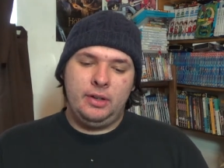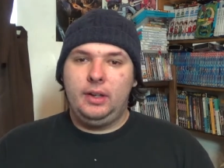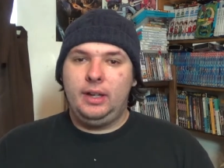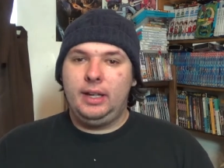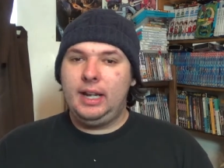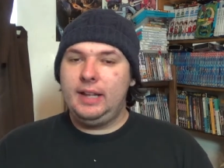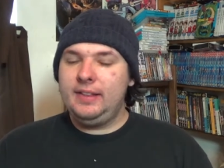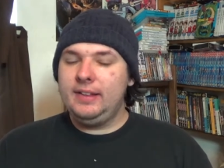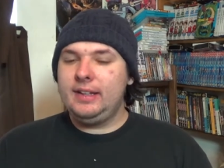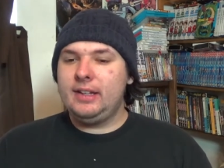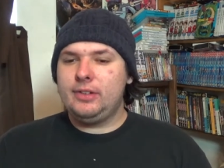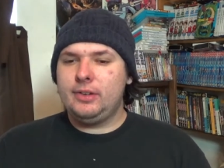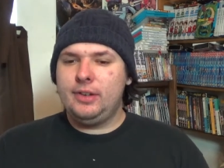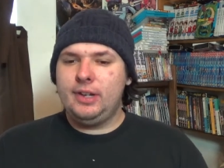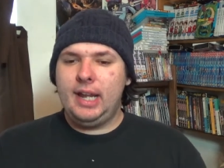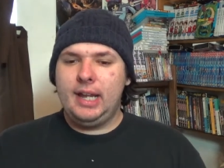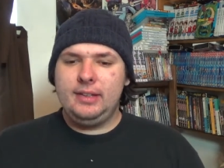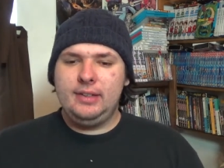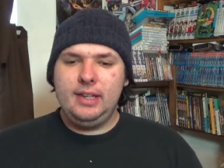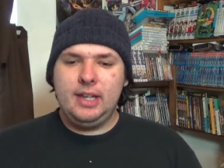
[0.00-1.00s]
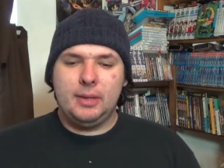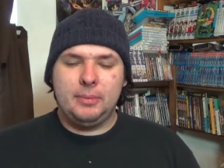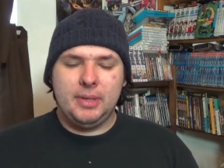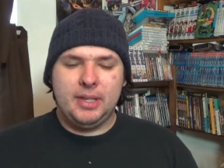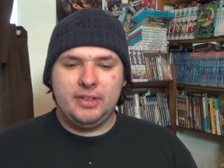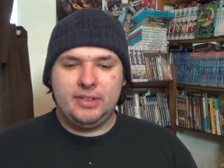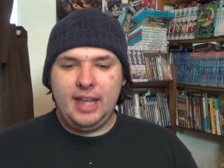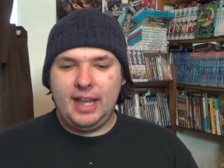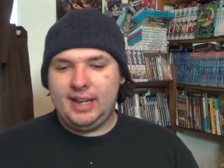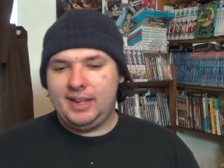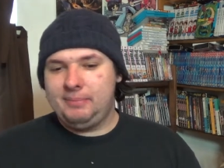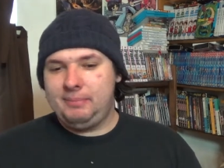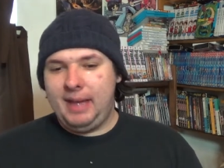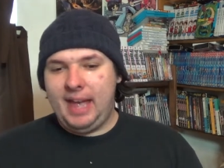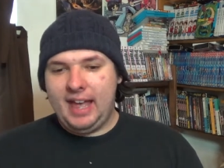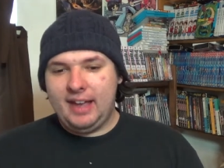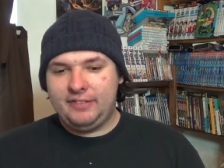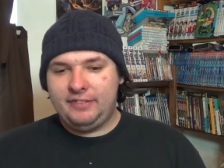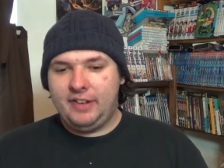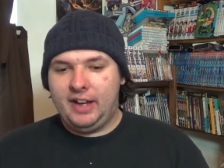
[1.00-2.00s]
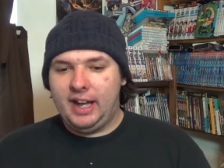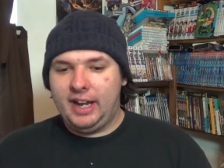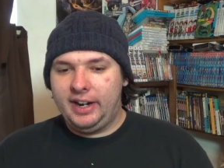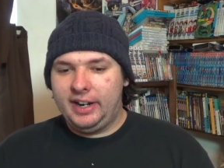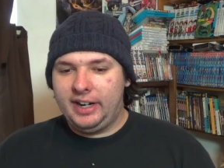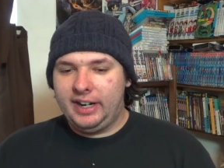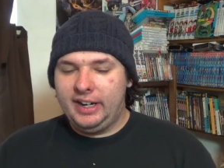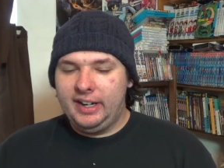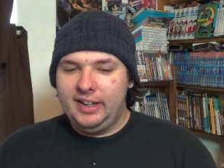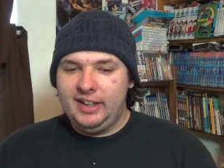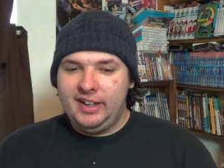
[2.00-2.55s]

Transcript: And I think that's a good idea, because that can backfire.